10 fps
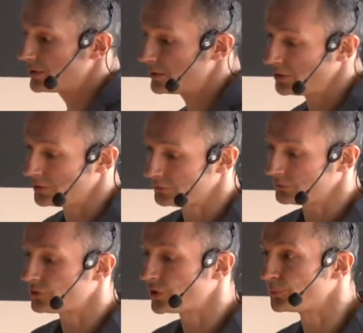in
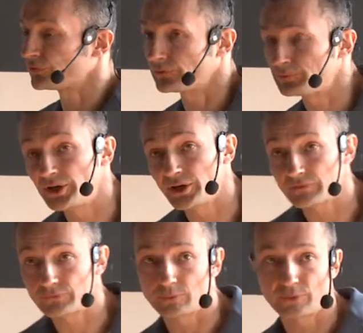terms of
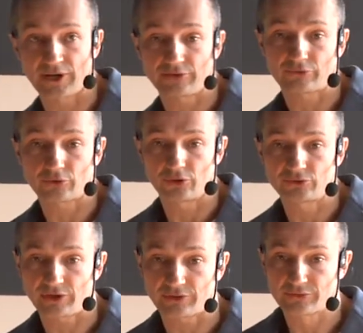meaningful brands
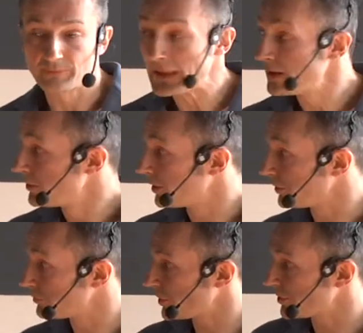context. And
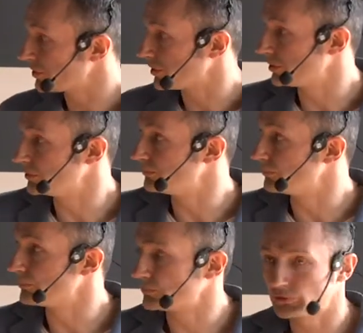in my
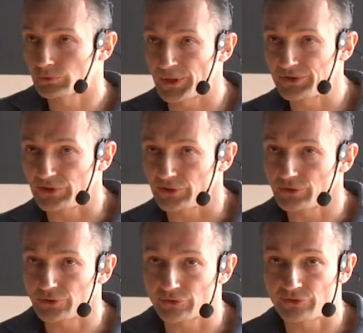20
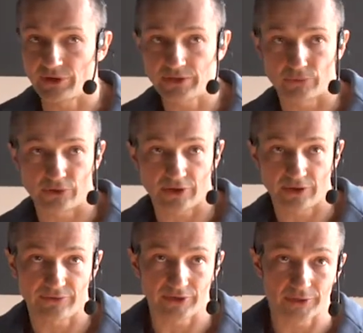years in
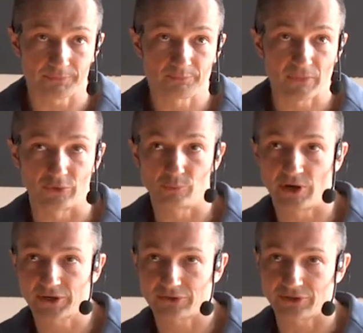advertising and
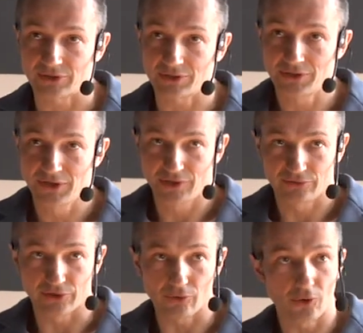marketing,
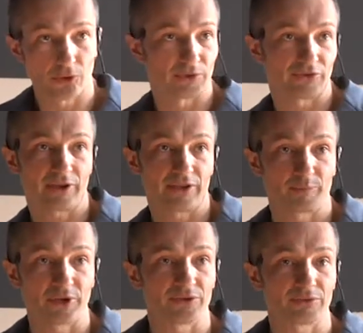there always has
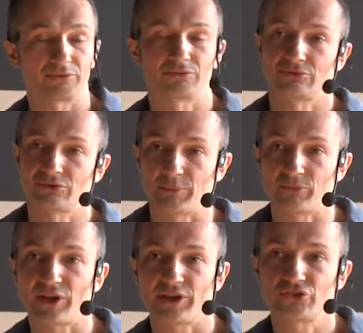been
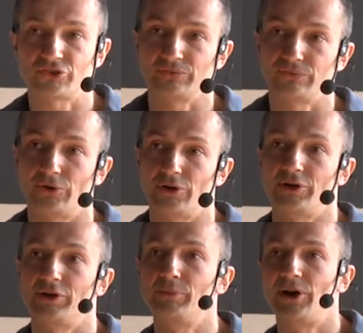temptation
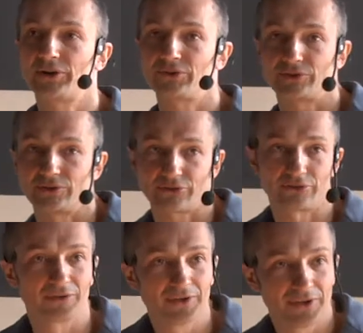for
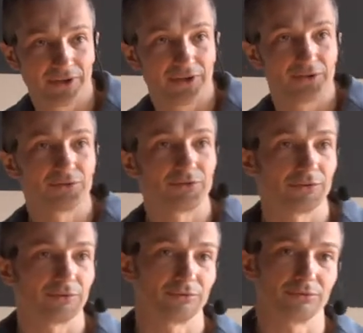marketers
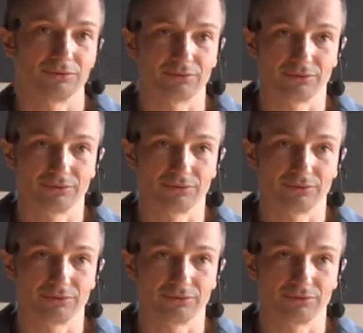to